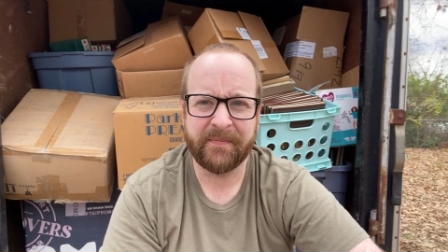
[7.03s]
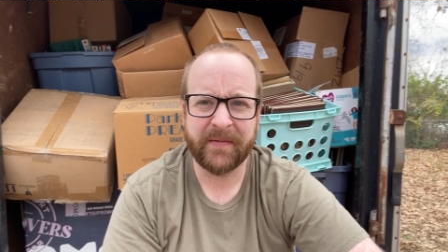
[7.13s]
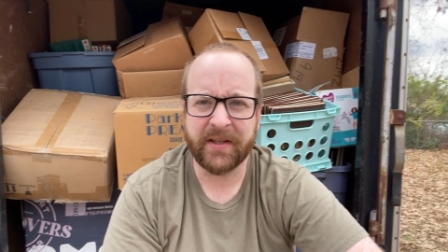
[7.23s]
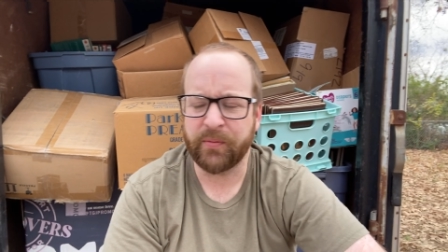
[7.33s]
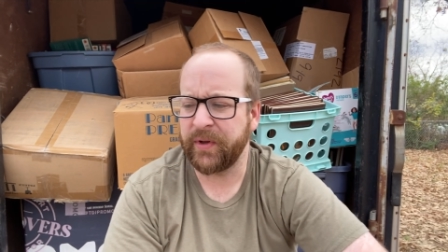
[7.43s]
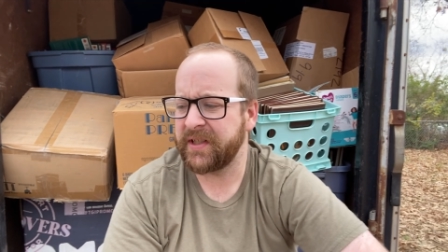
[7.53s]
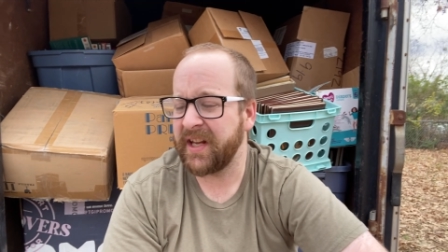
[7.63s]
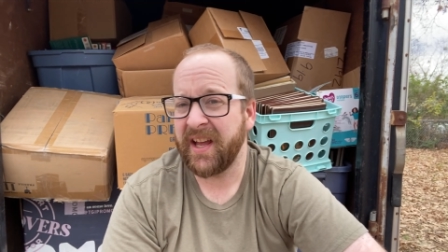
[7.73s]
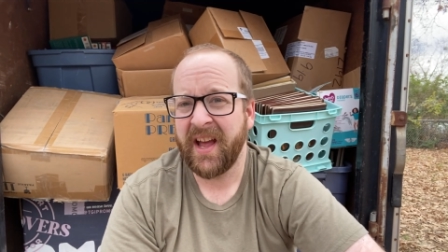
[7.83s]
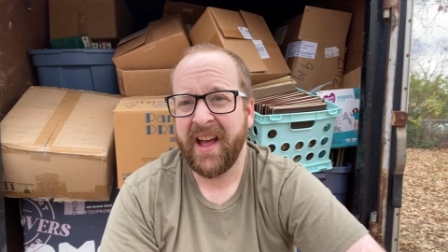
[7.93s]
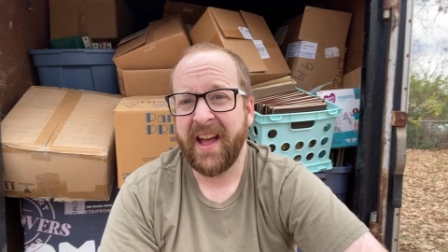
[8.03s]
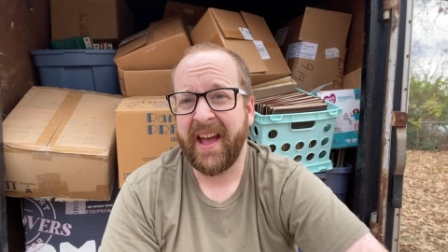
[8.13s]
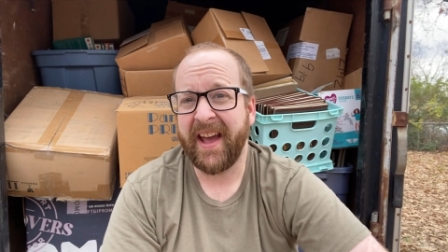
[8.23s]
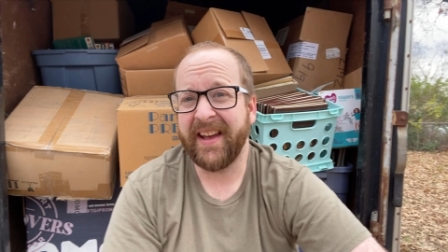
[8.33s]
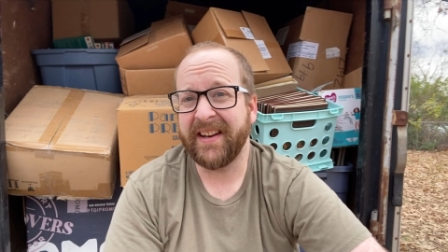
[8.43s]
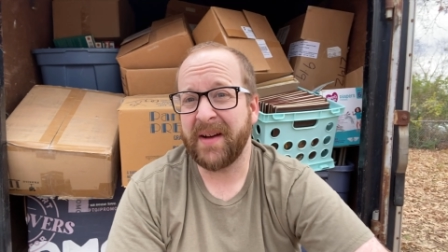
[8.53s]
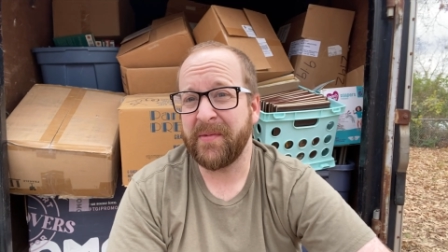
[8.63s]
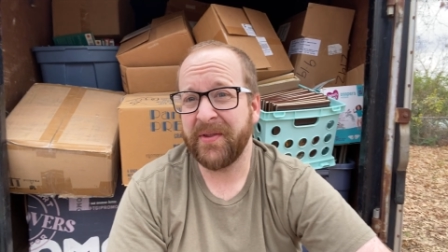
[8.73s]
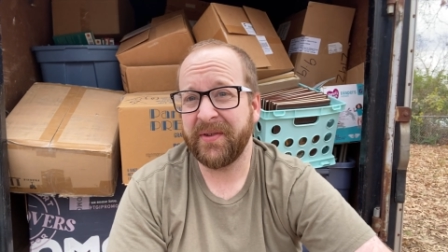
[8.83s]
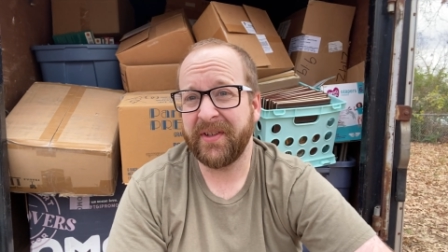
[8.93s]
Yeah, it's a Wednesday. And I'm
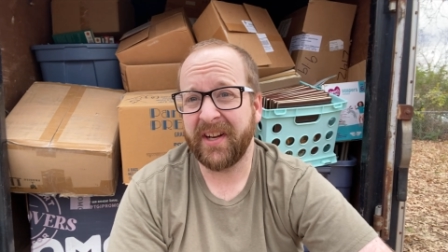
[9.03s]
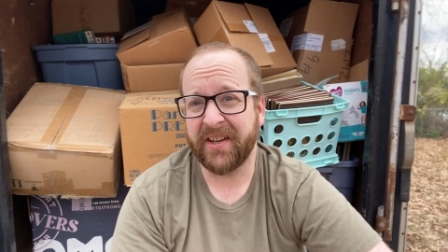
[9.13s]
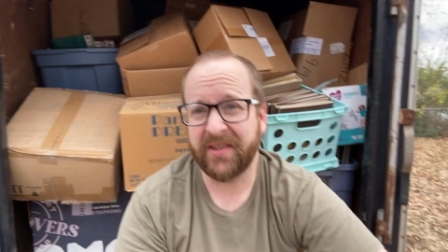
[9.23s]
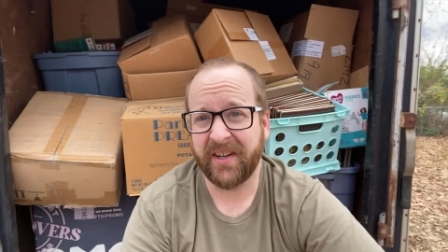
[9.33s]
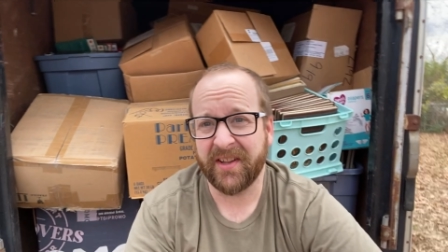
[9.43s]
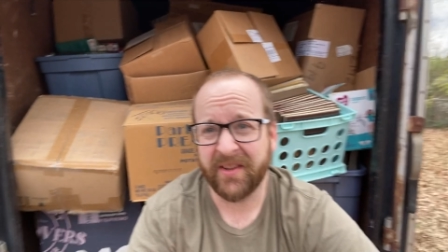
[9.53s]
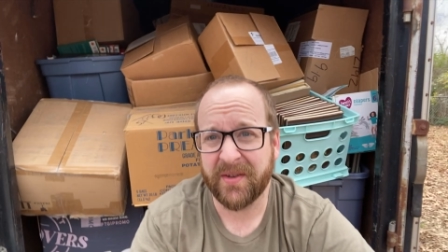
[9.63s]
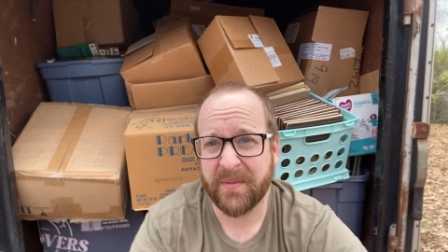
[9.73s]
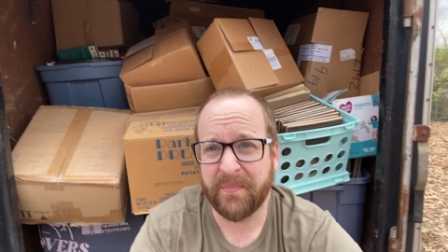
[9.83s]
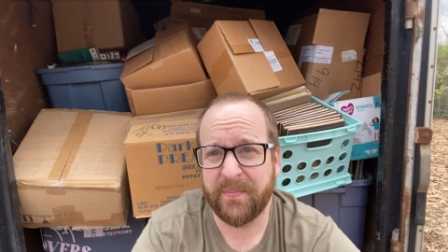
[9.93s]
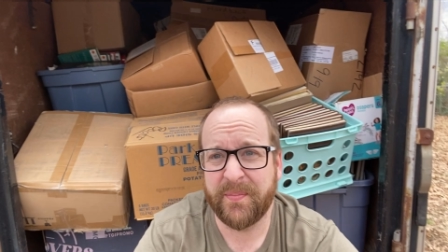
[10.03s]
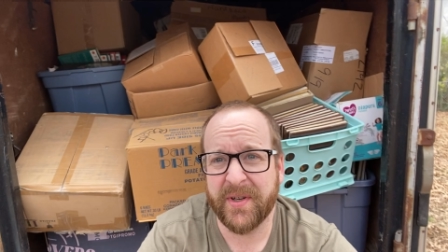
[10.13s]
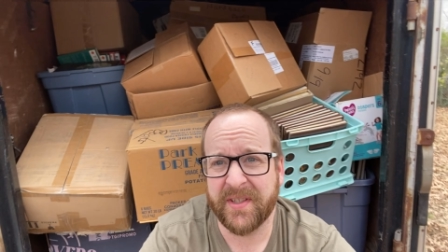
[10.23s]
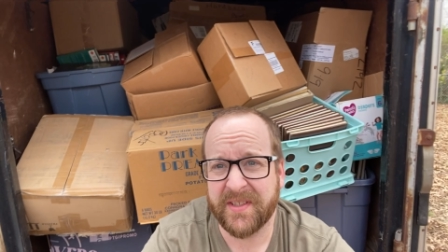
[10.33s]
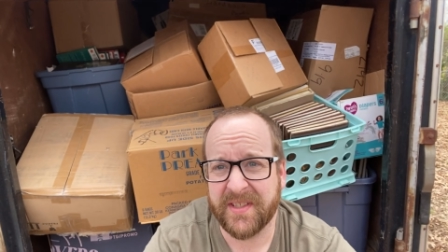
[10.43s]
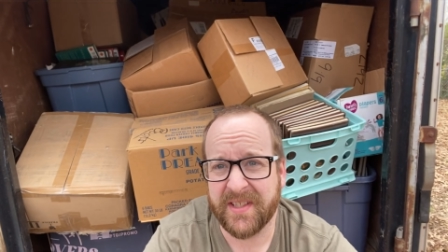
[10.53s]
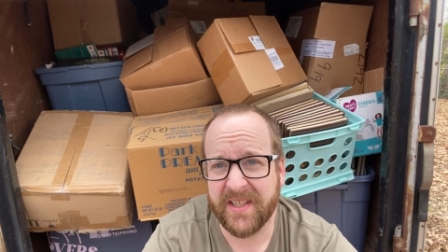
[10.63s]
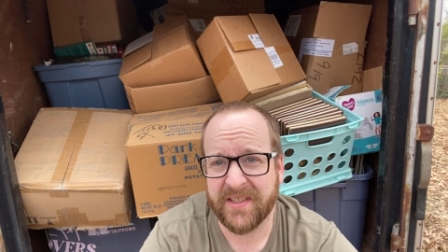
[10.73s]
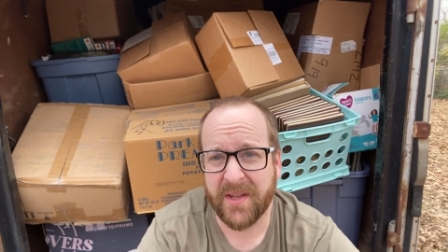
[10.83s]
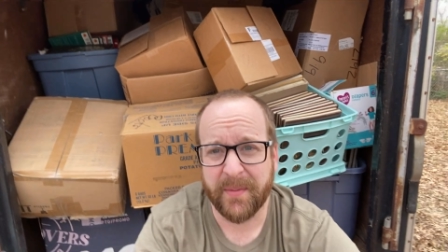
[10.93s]
unloading a trailer load of books. This
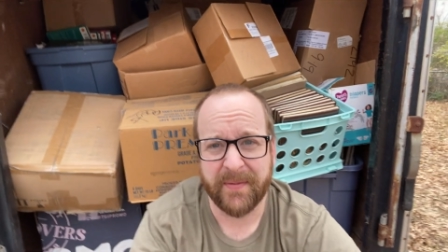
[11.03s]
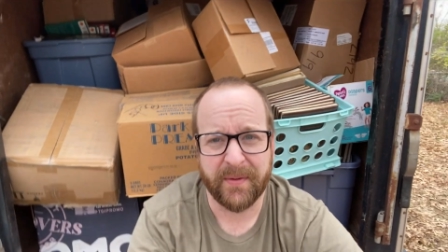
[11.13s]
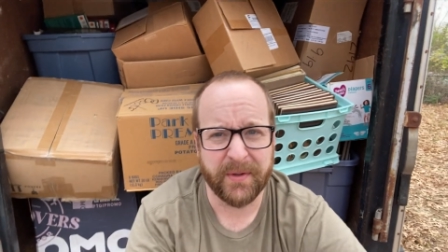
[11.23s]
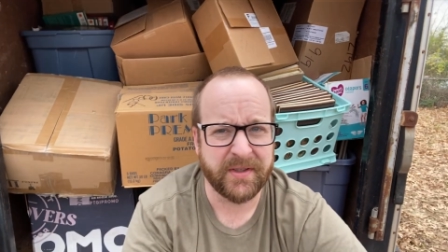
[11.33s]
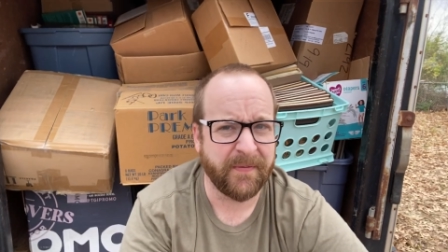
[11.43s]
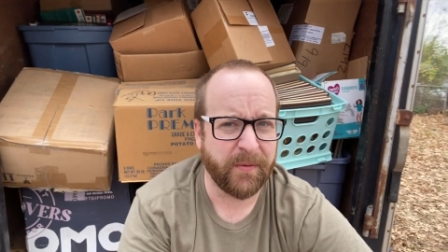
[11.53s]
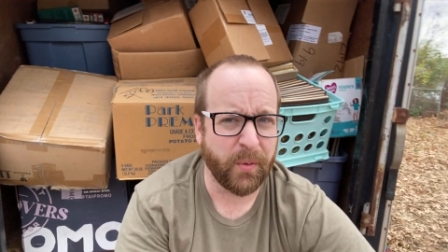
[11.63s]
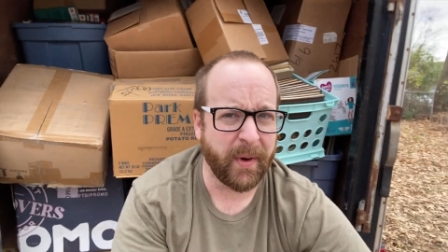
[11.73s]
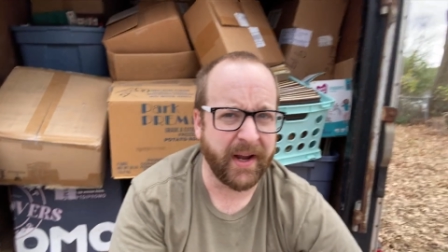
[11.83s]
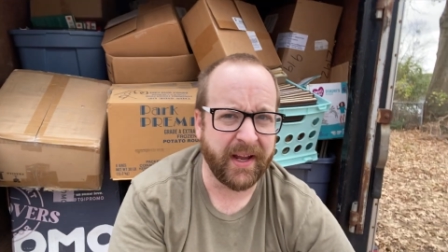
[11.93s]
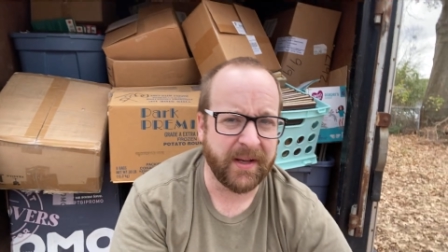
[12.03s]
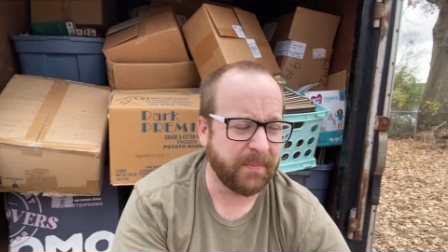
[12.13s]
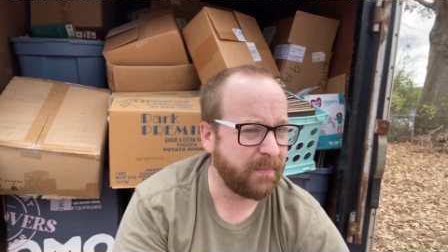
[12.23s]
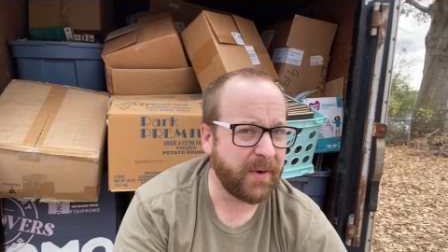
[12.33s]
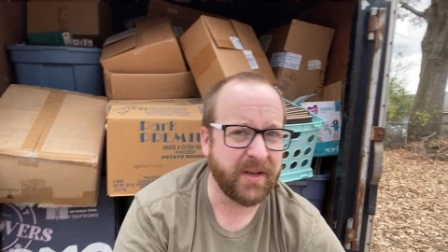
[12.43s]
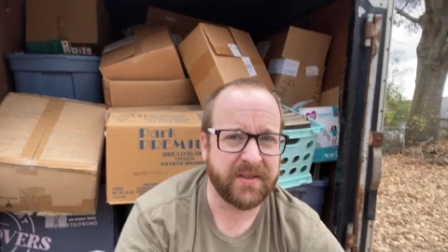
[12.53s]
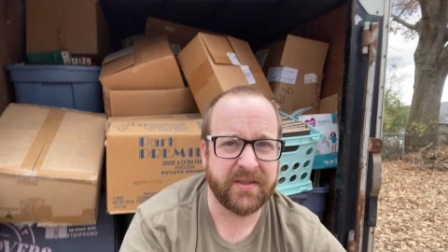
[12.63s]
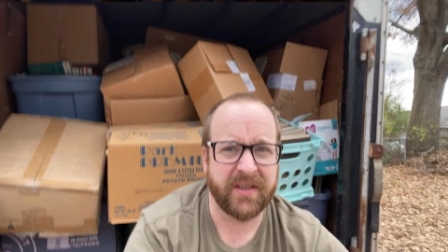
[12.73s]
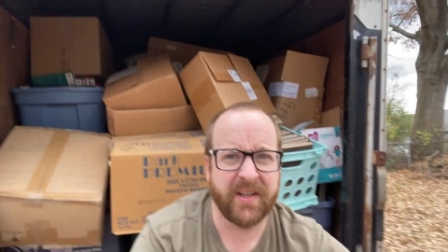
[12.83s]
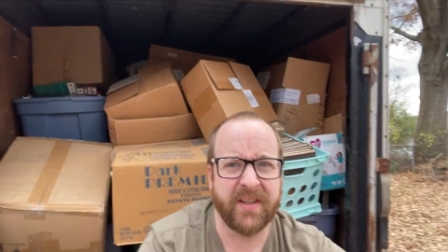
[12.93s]
thing is all the way full. This is a 4x8 box
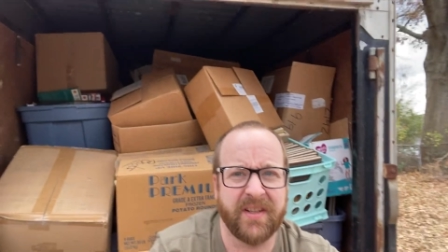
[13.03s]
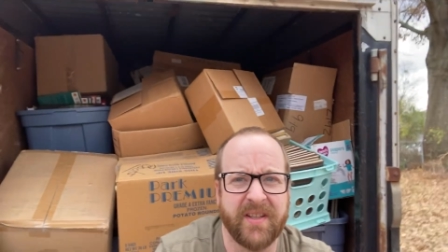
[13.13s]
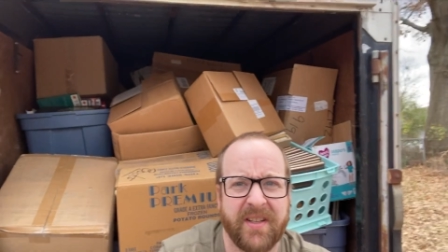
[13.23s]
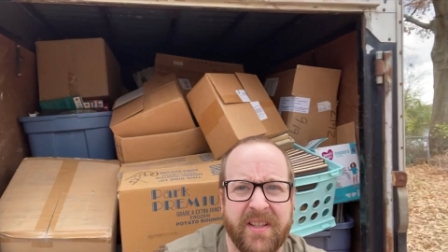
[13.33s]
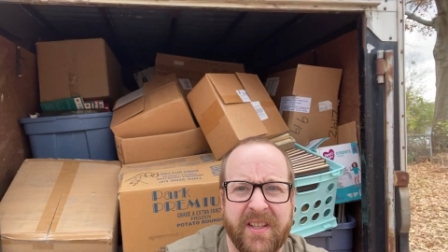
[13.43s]
trailer.